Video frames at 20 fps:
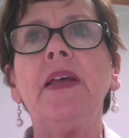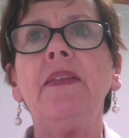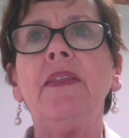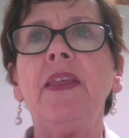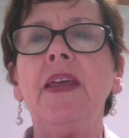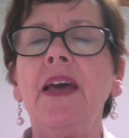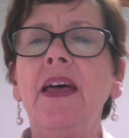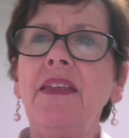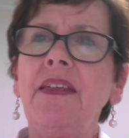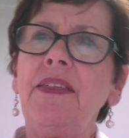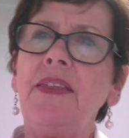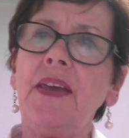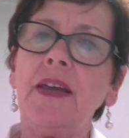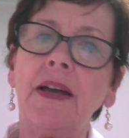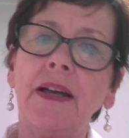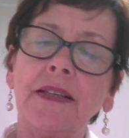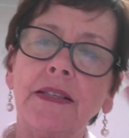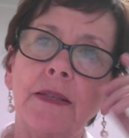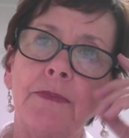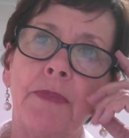The other thing,
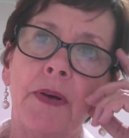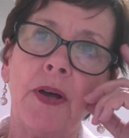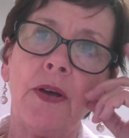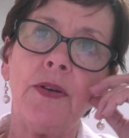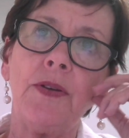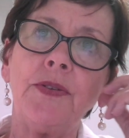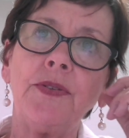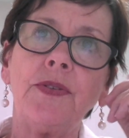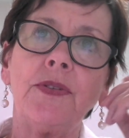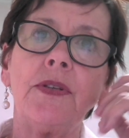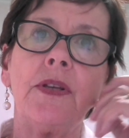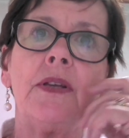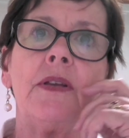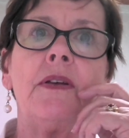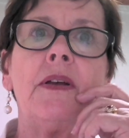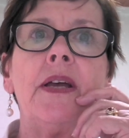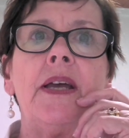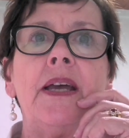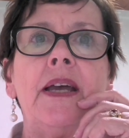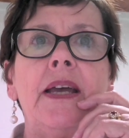I suppose,
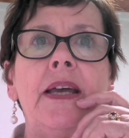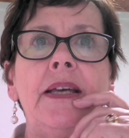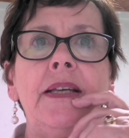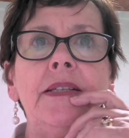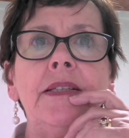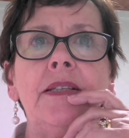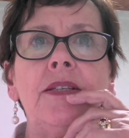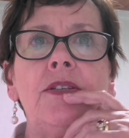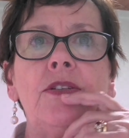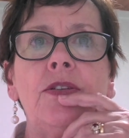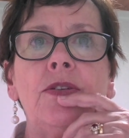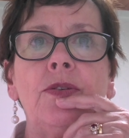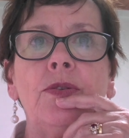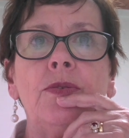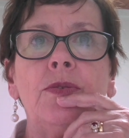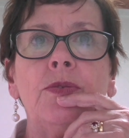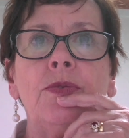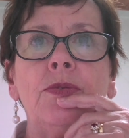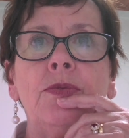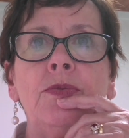is
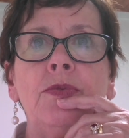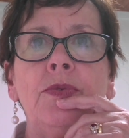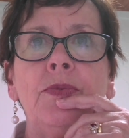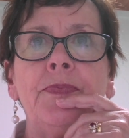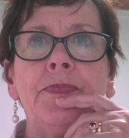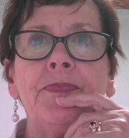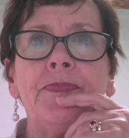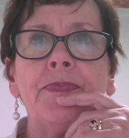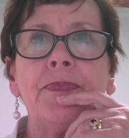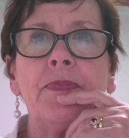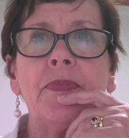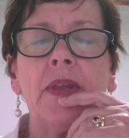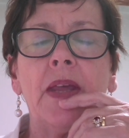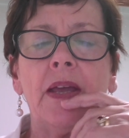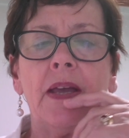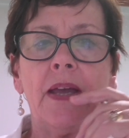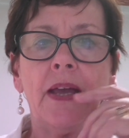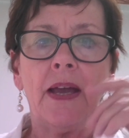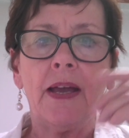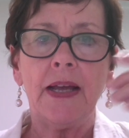to
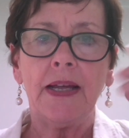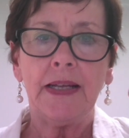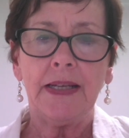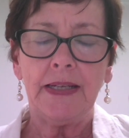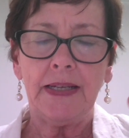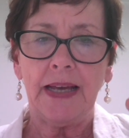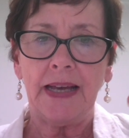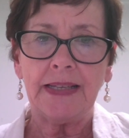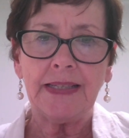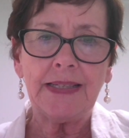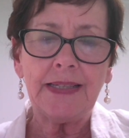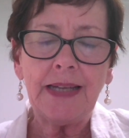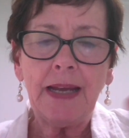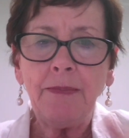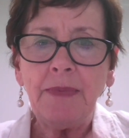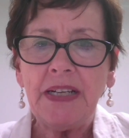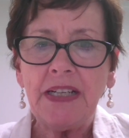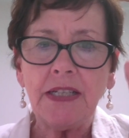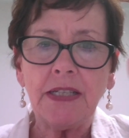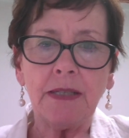
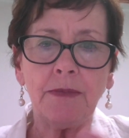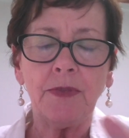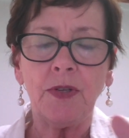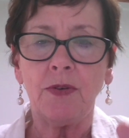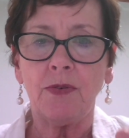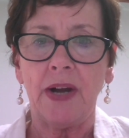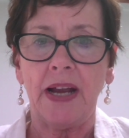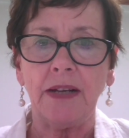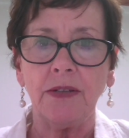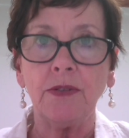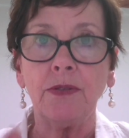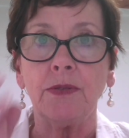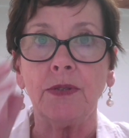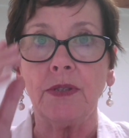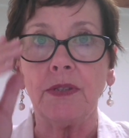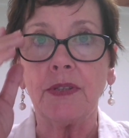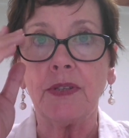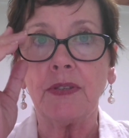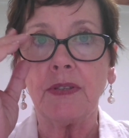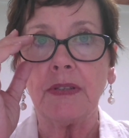establish some ground
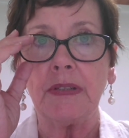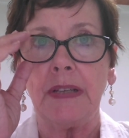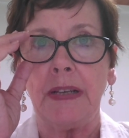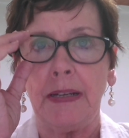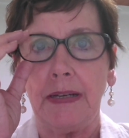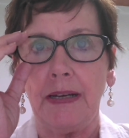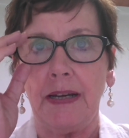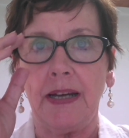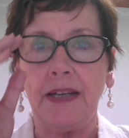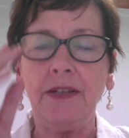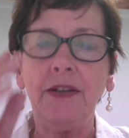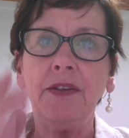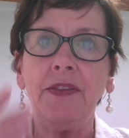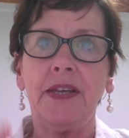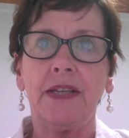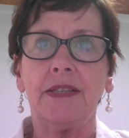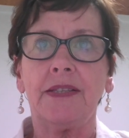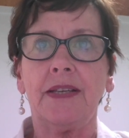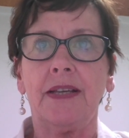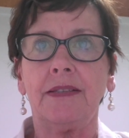rules. I know
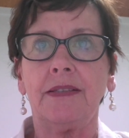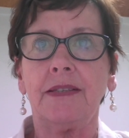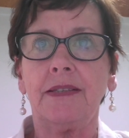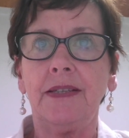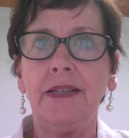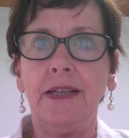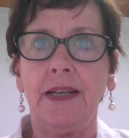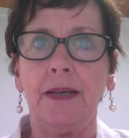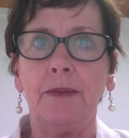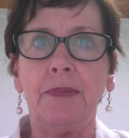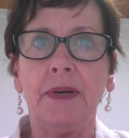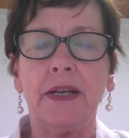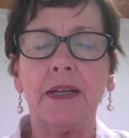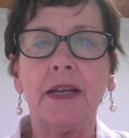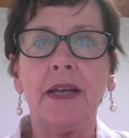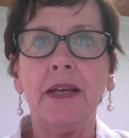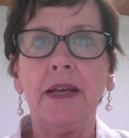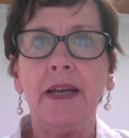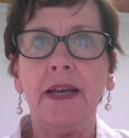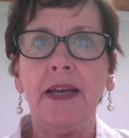that sounds silly, but
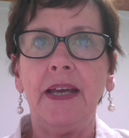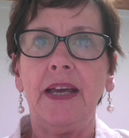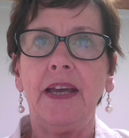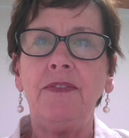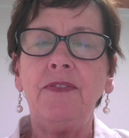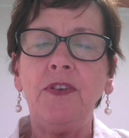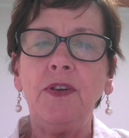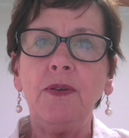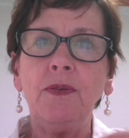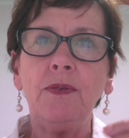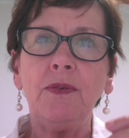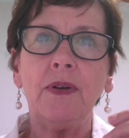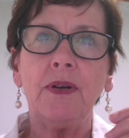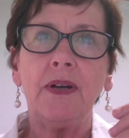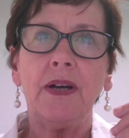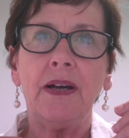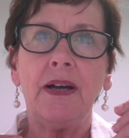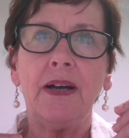if you